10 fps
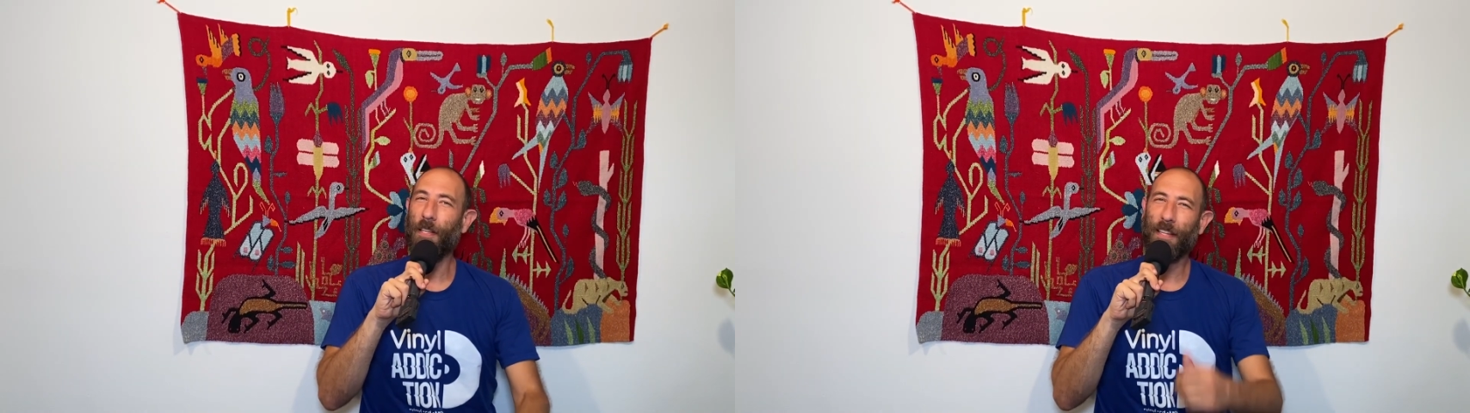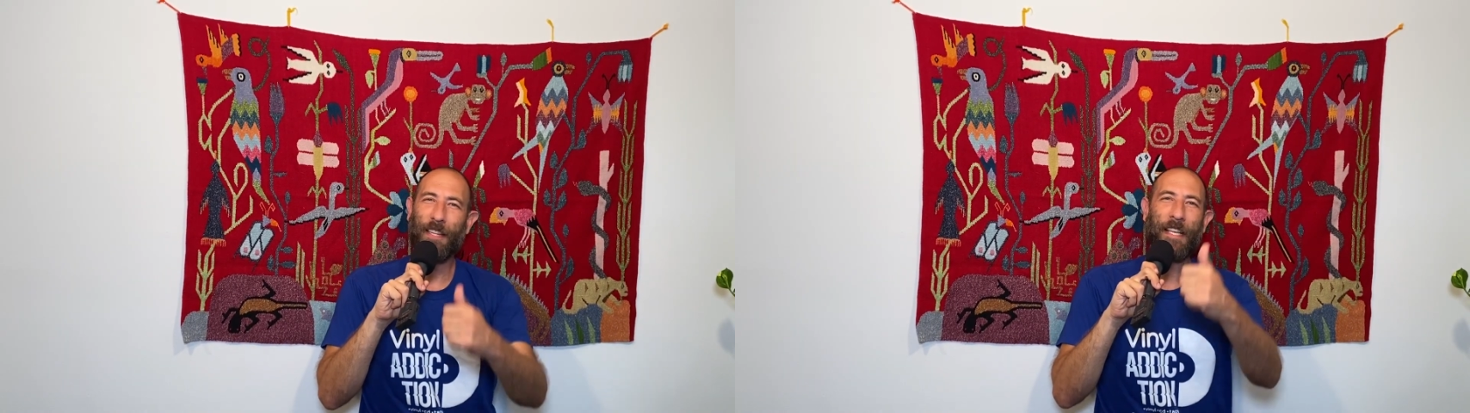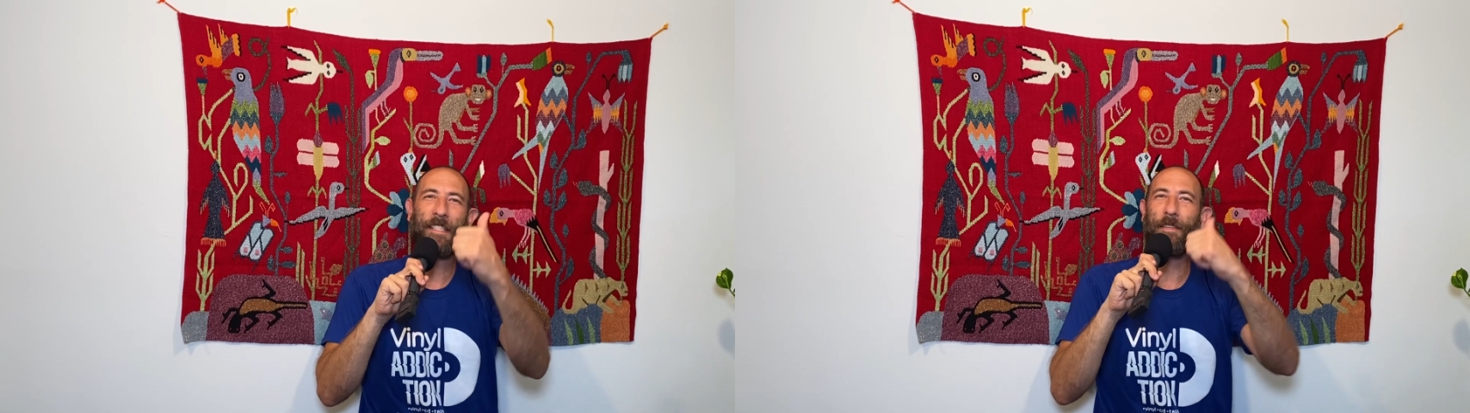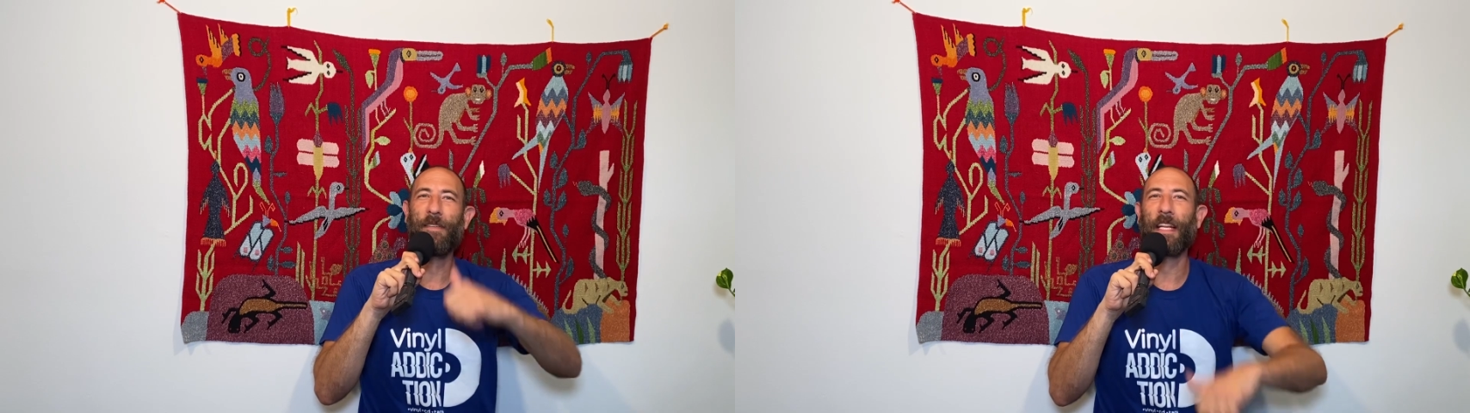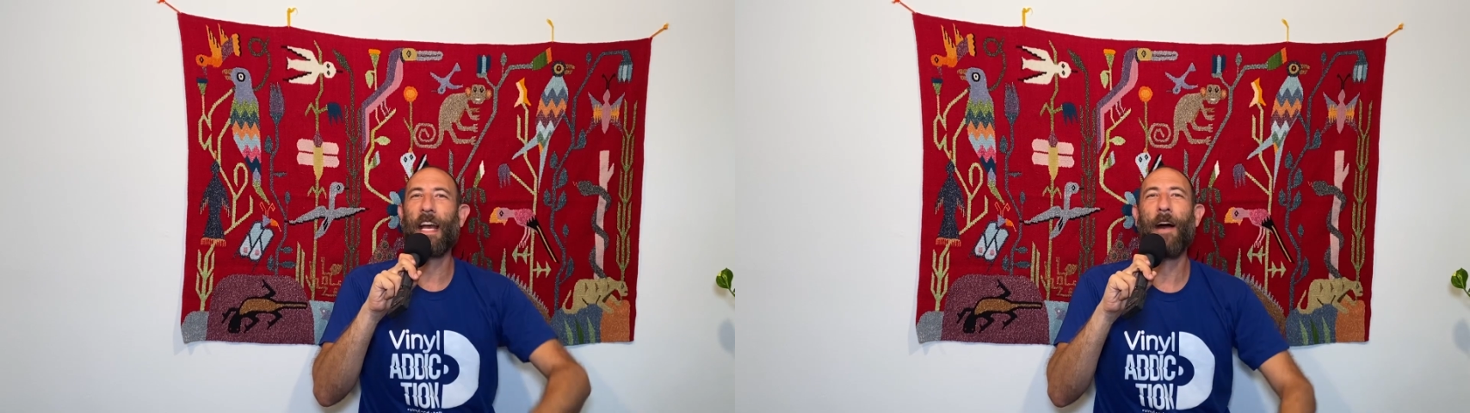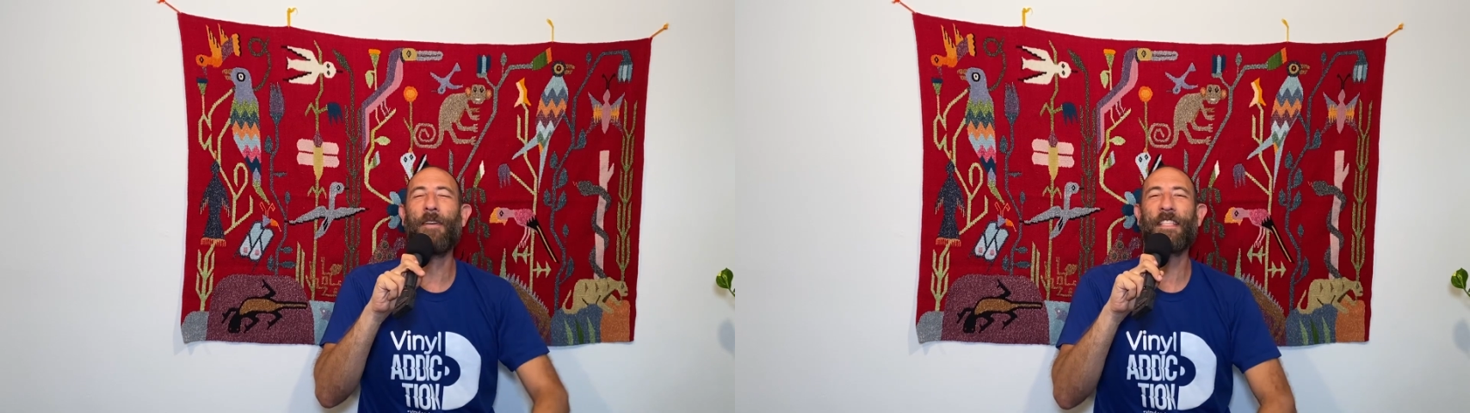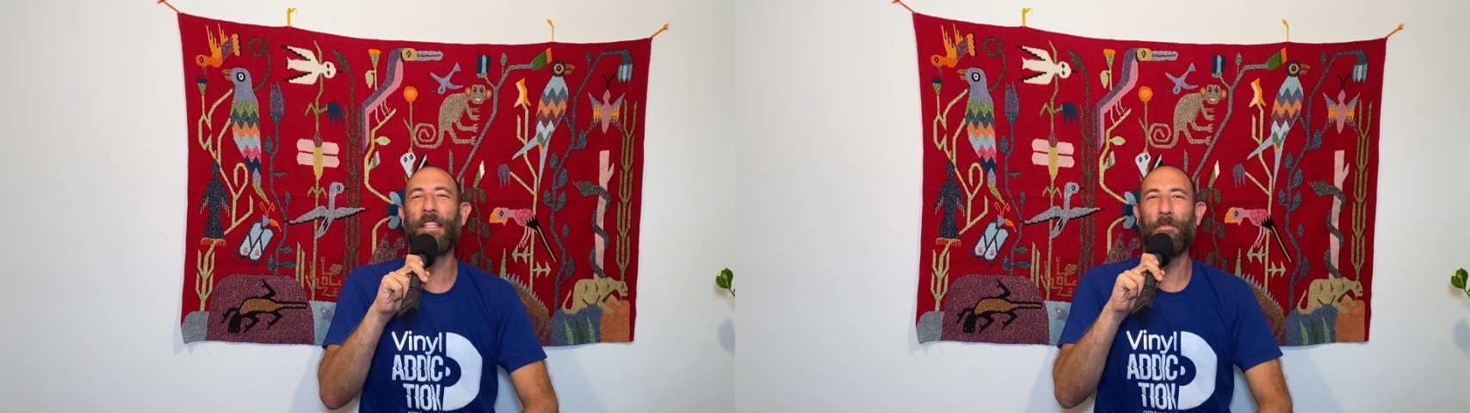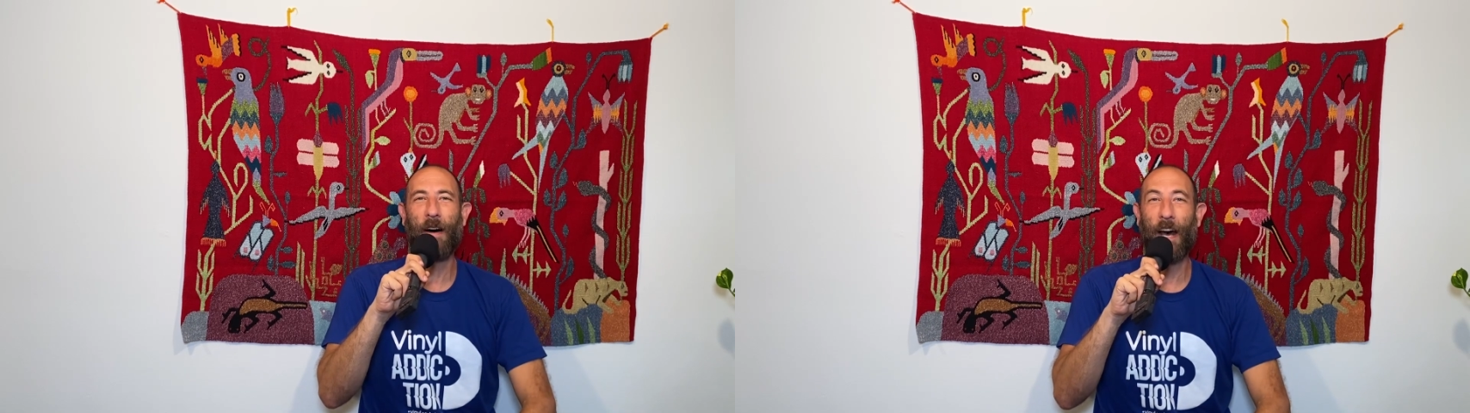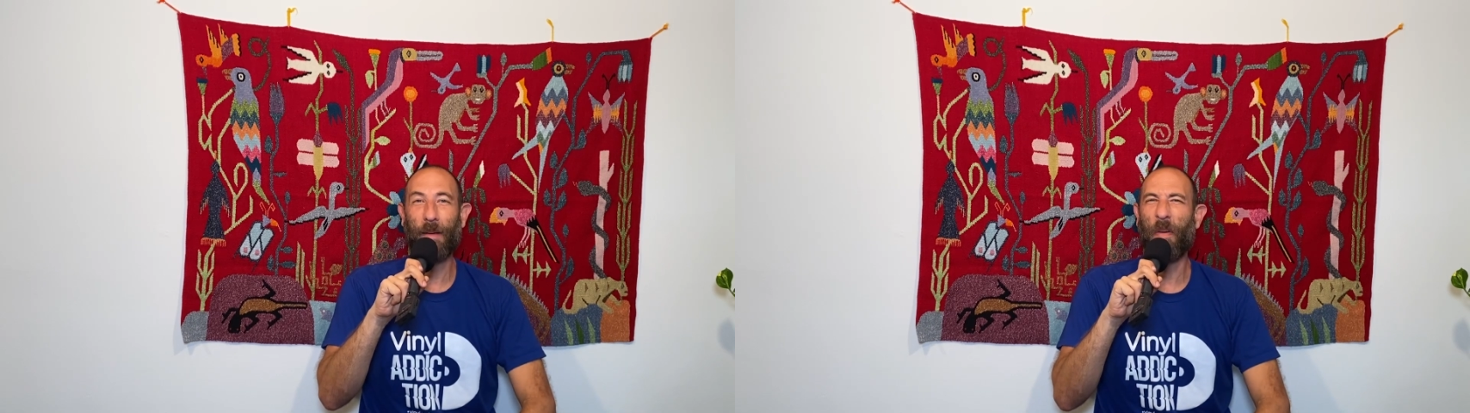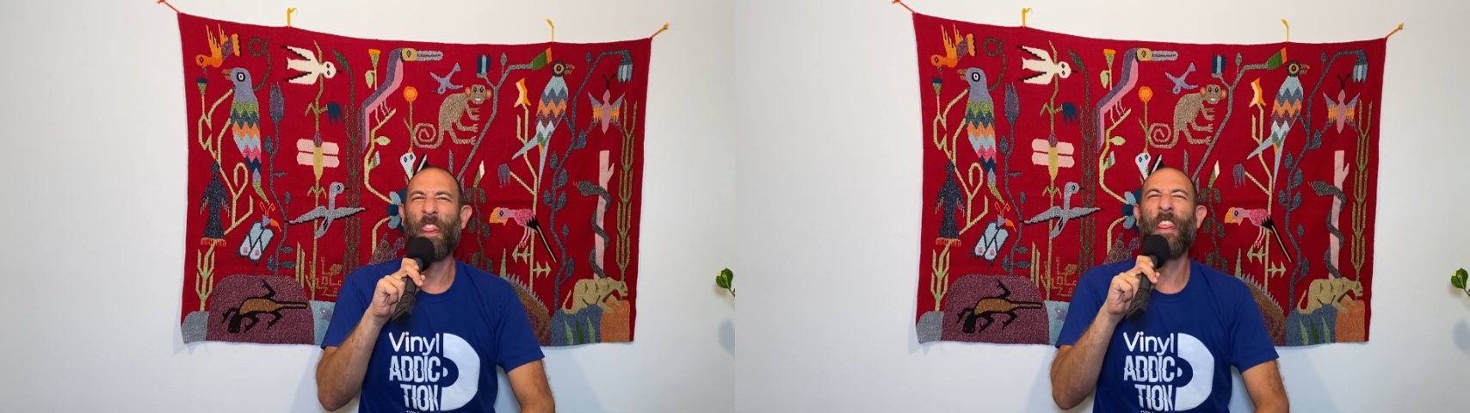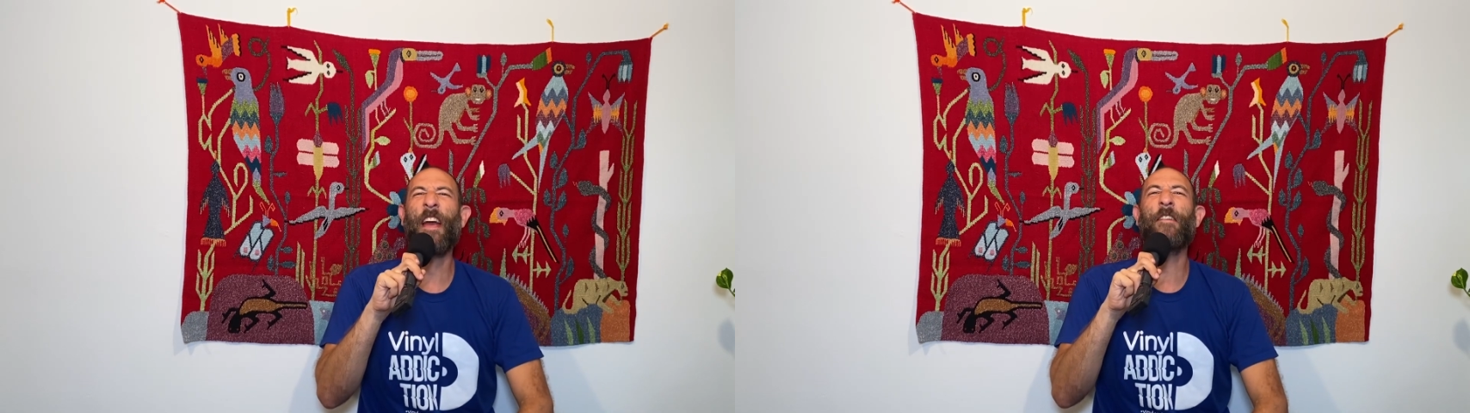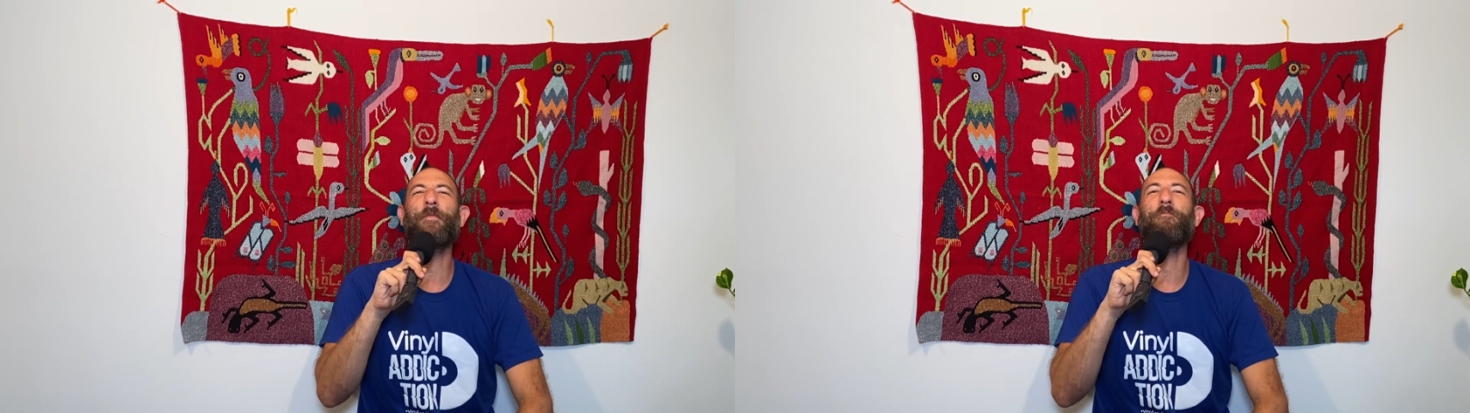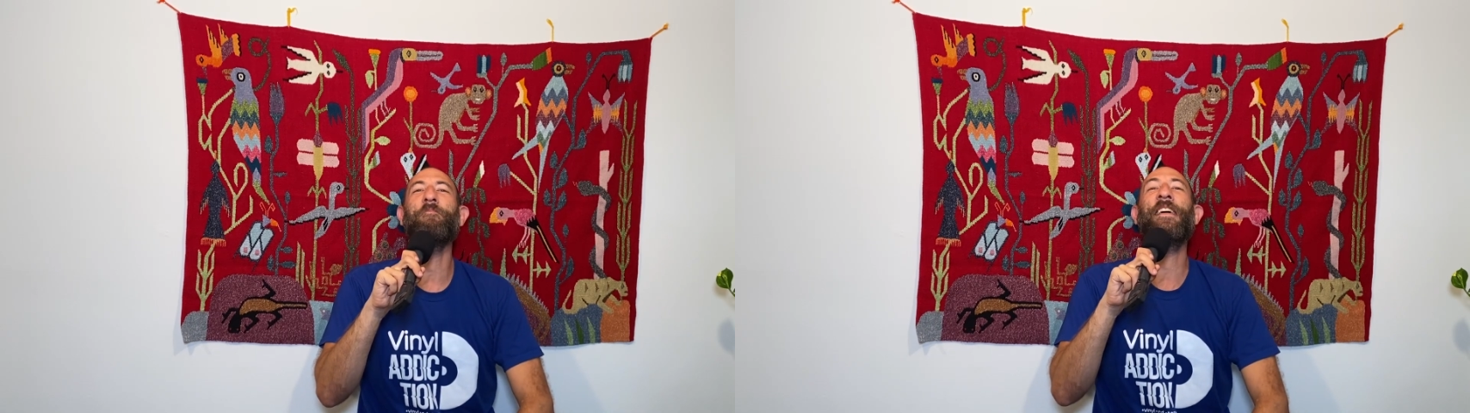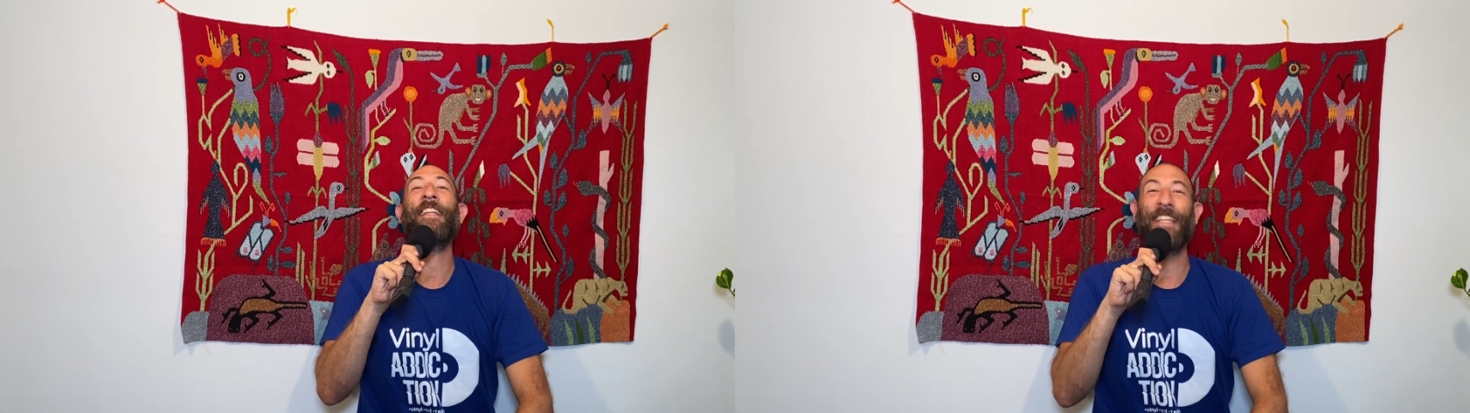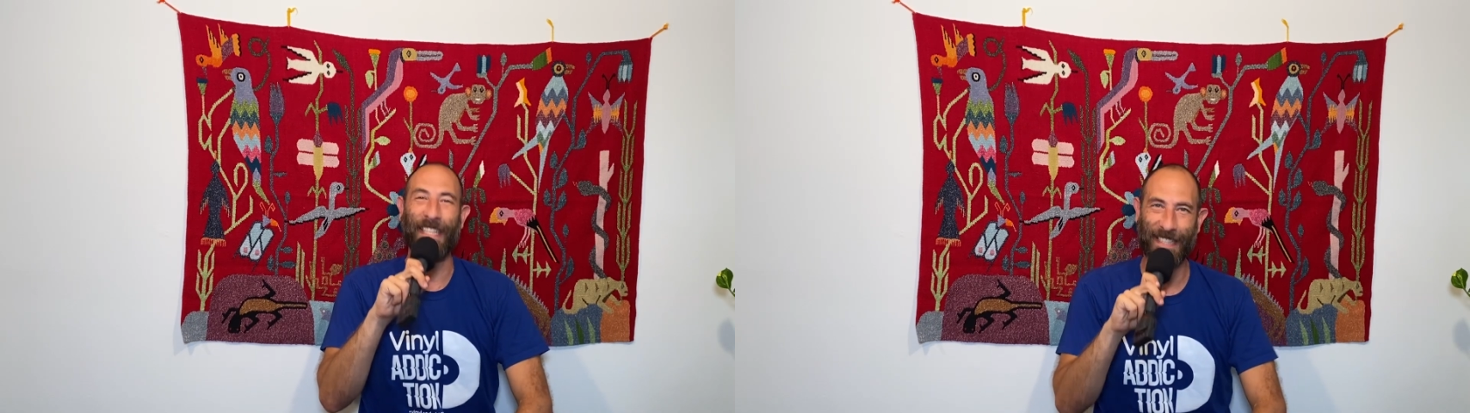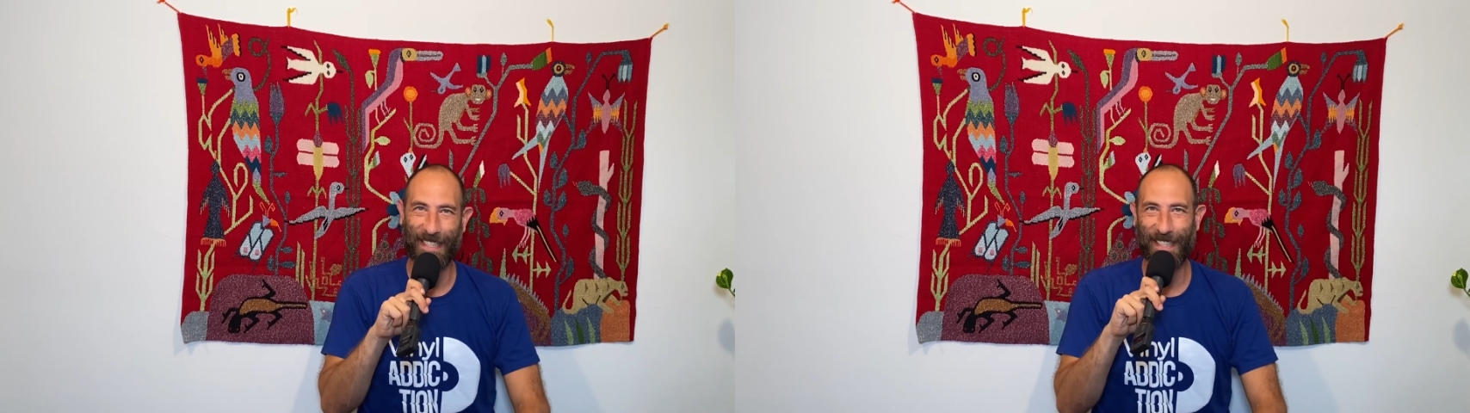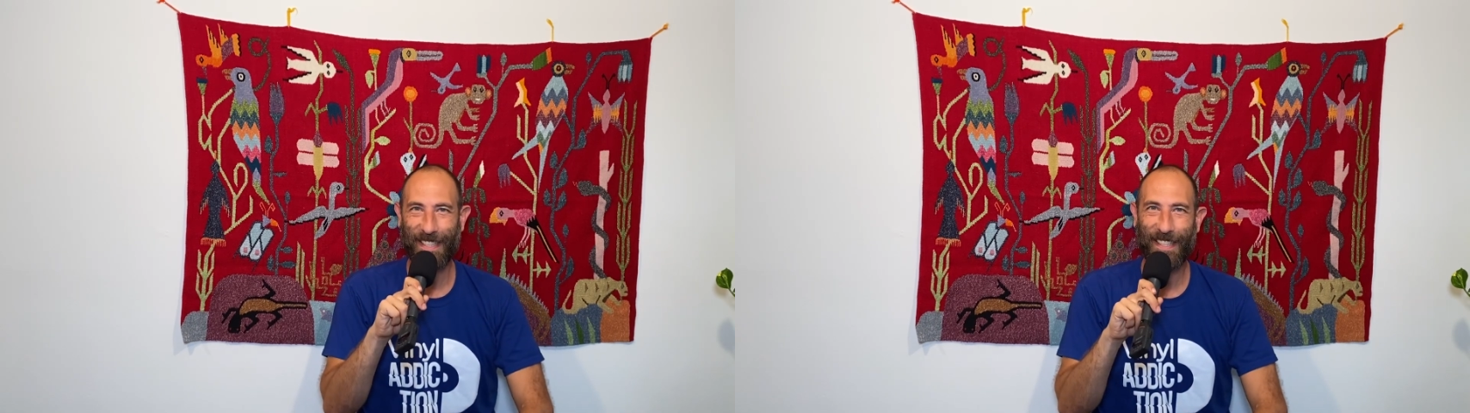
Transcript: list them in the comments at the bottom. There's millions.